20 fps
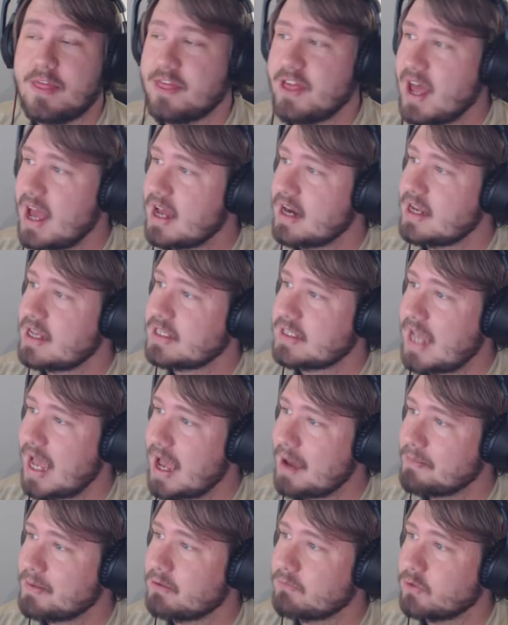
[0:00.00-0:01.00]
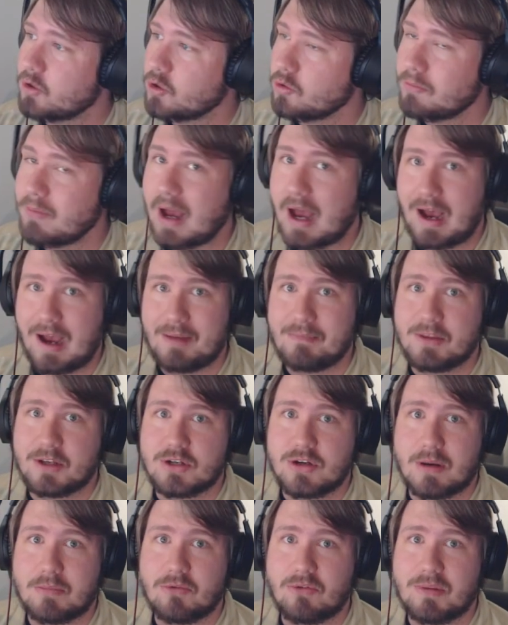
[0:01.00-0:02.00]
That is Happy Room. I'm The
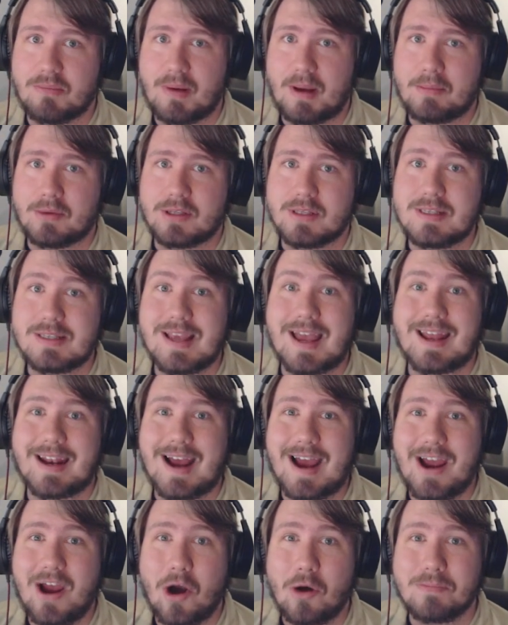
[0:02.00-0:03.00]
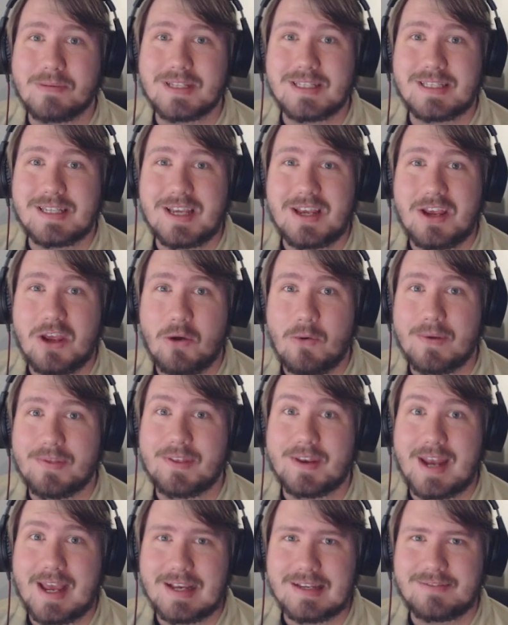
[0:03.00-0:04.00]
Trouble with Bubbles, and I hope to see you in
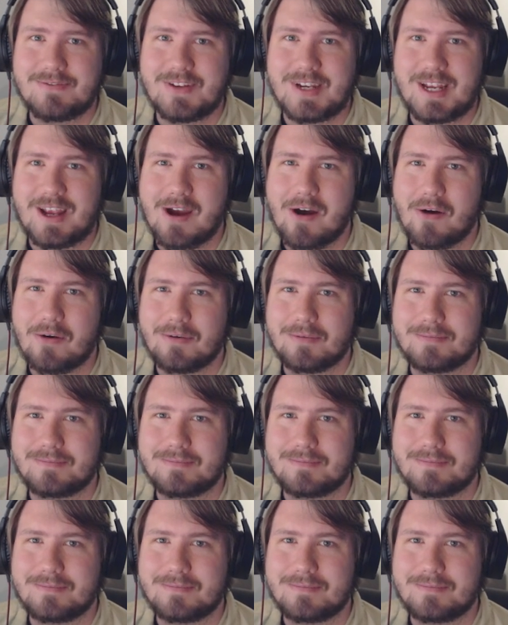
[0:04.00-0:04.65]
the next video.